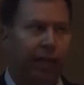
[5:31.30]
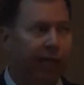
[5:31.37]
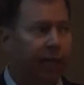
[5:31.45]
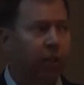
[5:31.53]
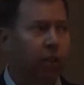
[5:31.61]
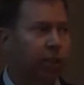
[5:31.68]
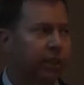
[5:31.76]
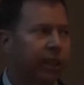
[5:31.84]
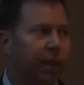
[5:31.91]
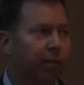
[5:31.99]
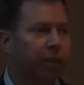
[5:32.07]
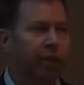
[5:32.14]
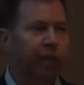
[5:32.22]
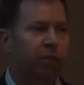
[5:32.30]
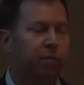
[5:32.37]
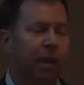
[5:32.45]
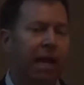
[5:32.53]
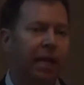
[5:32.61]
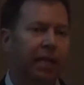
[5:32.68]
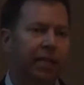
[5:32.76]
uh, had looked a couple of years
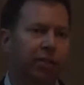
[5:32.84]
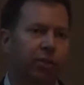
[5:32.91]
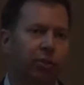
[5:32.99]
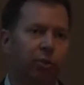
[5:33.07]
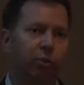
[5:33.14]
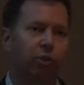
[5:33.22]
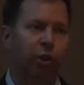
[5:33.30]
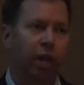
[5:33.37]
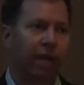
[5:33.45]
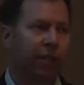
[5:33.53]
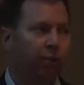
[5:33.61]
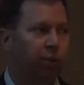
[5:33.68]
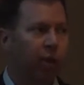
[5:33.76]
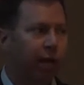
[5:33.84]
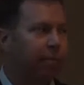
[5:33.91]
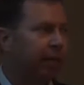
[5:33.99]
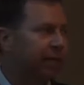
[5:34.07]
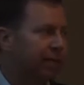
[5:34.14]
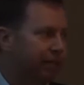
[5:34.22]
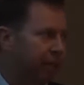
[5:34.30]
back into trying to
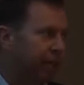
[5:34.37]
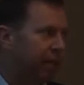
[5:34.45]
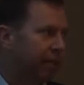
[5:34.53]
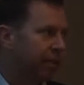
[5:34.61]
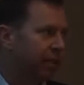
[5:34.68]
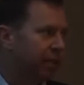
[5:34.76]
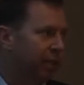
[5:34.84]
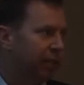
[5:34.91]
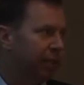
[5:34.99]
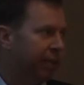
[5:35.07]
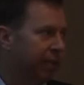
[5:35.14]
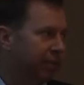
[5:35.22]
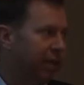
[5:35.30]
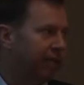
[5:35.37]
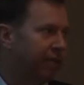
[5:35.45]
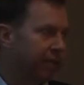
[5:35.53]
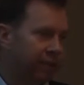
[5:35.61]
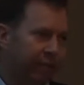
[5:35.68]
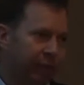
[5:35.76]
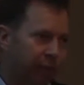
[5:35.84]
automate some of this, uh, because
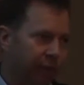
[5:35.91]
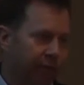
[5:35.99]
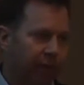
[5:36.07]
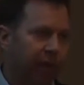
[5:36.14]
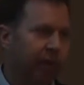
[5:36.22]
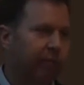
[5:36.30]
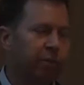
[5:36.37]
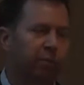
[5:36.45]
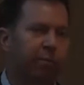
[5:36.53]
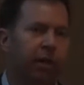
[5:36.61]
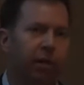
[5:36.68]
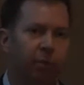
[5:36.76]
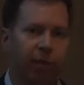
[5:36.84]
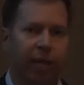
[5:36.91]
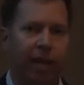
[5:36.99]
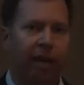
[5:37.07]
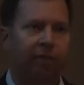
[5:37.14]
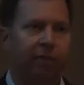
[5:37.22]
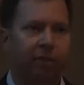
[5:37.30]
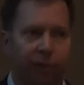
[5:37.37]
obviously with the volumes of mail that we
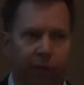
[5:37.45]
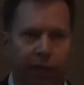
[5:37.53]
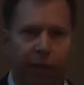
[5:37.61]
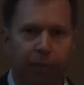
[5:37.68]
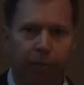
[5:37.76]
have, it's very